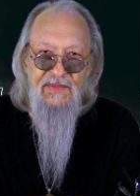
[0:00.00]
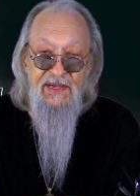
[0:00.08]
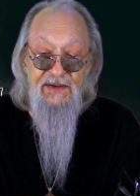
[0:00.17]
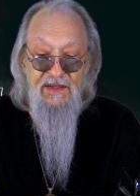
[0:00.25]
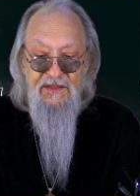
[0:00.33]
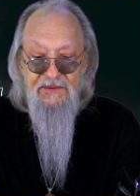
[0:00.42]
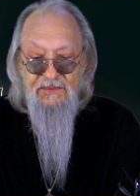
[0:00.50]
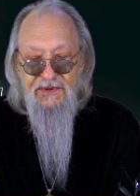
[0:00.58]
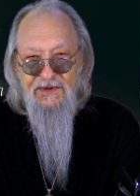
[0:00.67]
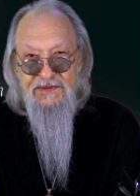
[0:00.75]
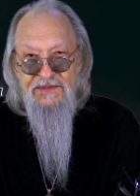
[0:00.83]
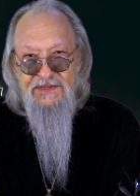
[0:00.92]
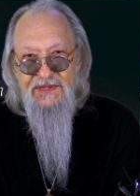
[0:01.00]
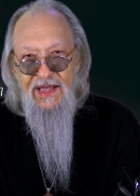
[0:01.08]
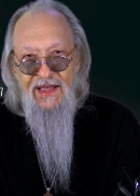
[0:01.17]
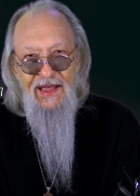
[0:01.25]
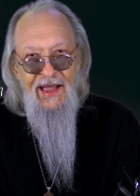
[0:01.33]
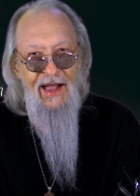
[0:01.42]
In other words,
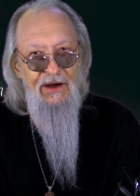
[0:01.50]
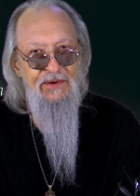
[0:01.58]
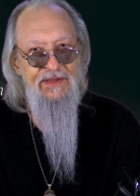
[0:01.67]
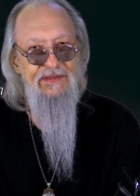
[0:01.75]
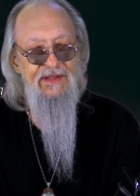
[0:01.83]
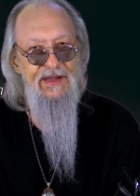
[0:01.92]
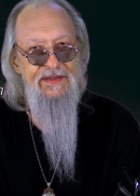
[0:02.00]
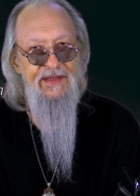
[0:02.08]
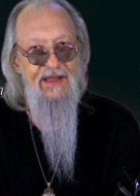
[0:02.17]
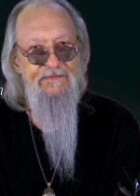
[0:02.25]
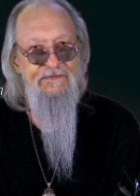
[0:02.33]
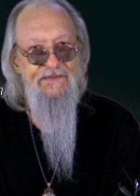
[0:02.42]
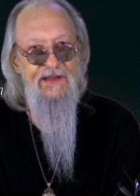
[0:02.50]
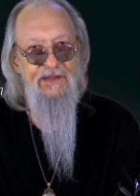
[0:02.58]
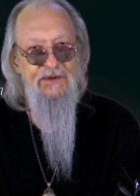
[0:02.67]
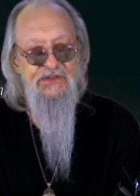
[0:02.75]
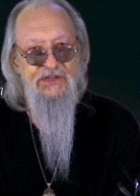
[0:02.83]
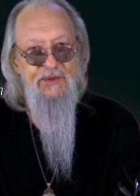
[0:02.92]
how can light have
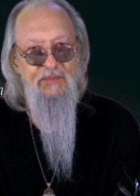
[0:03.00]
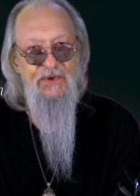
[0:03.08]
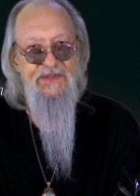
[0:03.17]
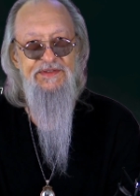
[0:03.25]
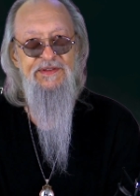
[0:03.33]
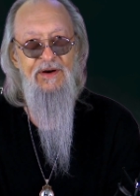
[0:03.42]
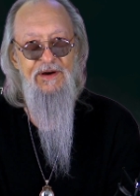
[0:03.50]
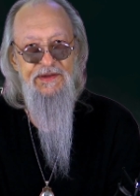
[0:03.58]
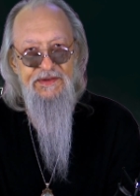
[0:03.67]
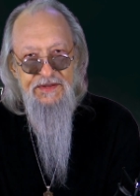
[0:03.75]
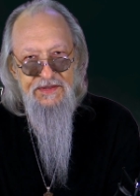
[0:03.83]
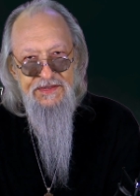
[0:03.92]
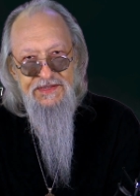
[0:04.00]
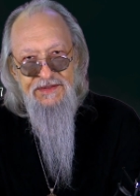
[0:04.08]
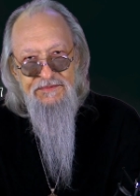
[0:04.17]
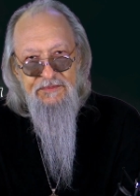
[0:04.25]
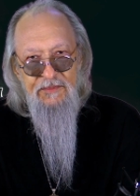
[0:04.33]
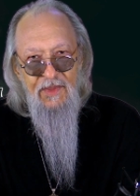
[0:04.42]
fellowship with darkness?
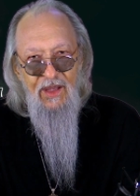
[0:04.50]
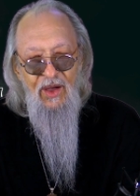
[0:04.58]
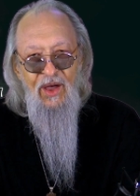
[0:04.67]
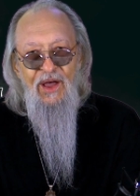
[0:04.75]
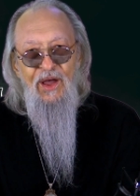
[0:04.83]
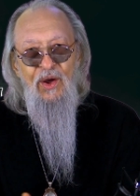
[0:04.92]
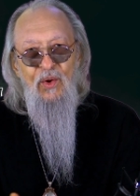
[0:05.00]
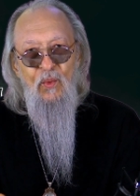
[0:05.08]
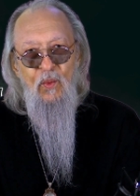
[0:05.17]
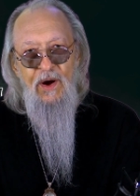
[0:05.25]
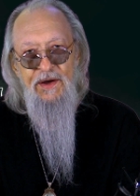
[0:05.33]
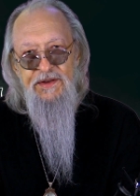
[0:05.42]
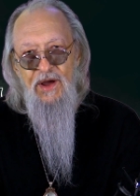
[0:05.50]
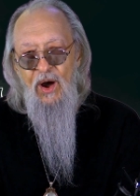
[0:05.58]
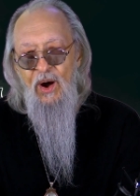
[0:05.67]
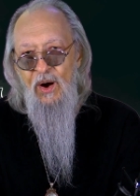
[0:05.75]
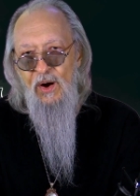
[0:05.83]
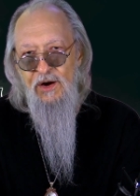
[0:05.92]
What
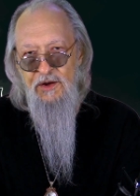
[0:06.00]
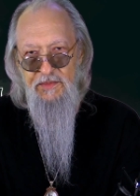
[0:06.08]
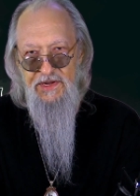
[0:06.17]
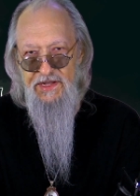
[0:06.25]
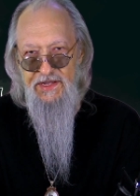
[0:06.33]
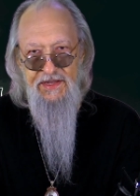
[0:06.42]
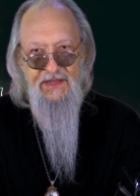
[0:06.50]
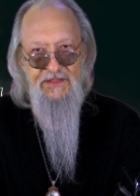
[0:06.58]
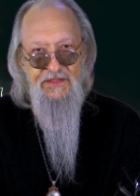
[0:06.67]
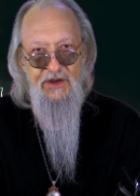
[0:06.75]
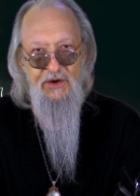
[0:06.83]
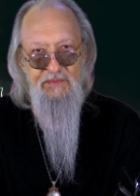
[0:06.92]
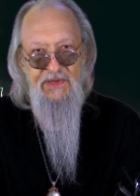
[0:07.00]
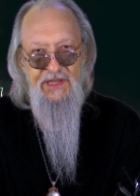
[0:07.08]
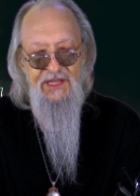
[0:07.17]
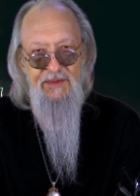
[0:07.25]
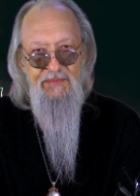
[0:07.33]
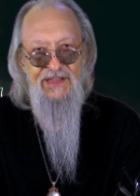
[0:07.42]
harmony can there
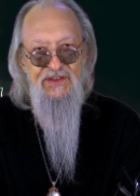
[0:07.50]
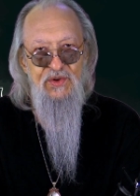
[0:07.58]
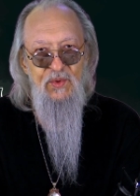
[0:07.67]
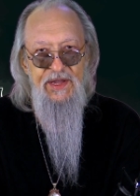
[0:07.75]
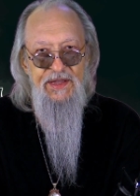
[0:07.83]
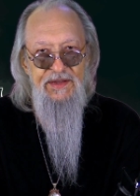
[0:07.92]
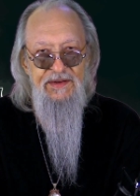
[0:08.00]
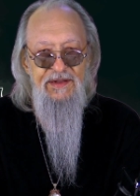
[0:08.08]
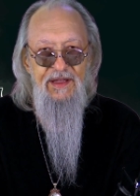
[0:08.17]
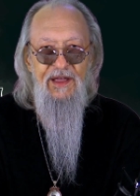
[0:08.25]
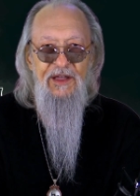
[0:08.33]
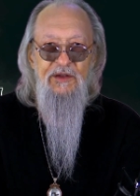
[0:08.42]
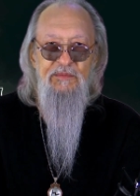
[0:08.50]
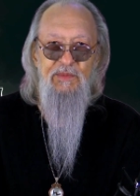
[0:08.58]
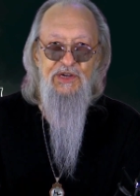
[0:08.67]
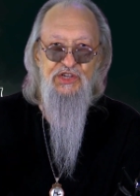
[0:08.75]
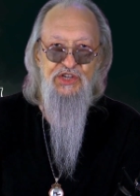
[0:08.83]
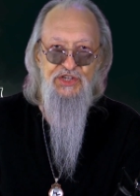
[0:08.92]
be between
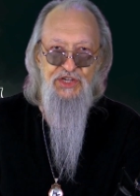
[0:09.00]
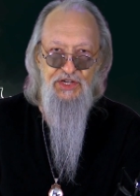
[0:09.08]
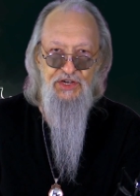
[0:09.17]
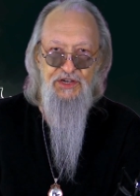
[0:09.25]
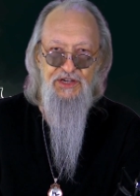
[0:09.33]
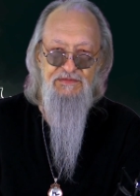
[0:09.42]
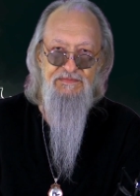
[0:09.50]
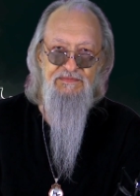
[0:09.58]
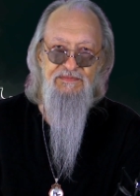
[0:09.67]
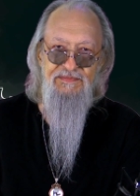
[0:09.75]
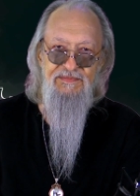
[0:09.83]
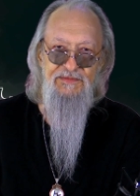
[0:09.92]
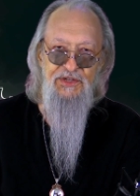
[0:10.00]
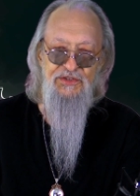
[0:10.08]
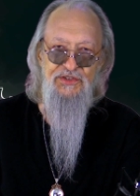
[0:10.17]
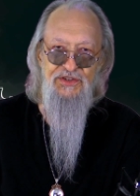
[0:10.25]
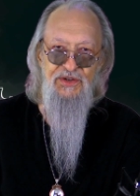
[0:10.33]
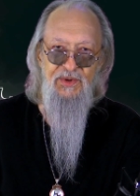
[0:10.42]
Mashiach,
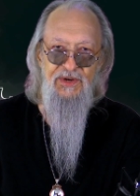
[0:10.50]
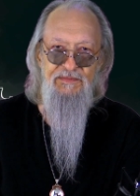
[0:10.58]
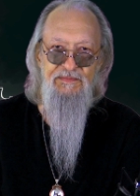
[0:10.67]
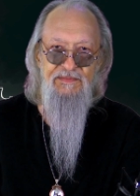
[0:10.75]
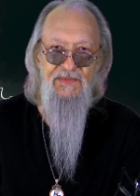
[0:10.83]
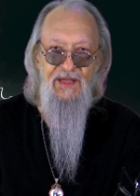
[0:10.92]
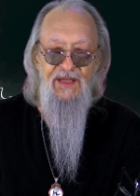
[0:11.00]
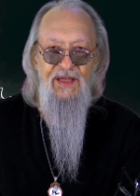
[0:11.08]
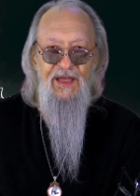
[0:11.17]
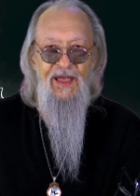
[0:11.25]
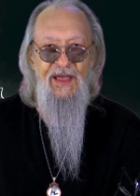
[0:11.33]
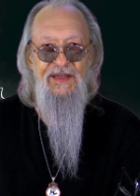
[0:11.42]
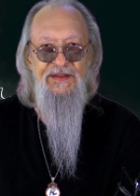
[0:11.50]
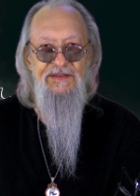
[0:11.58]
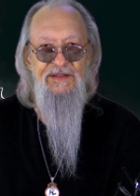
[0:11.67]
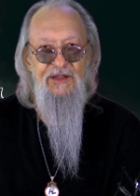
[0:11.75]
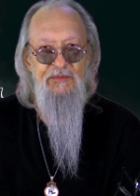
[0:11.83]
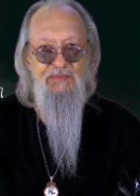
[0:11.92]
Yeshua,
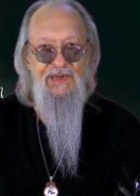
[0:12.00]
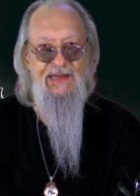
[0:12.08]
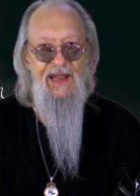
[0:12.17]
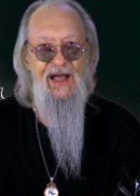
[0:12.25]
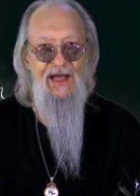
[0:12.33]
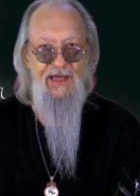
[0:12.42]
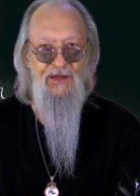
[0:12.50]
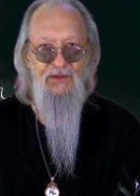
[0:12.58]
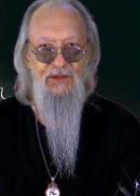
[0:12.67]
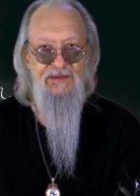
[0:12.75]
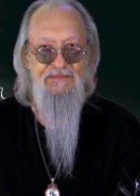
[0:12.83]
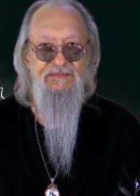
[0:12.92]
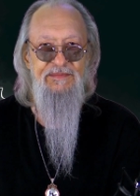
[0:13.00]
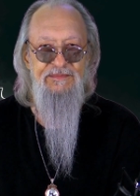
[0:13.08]
and Belial,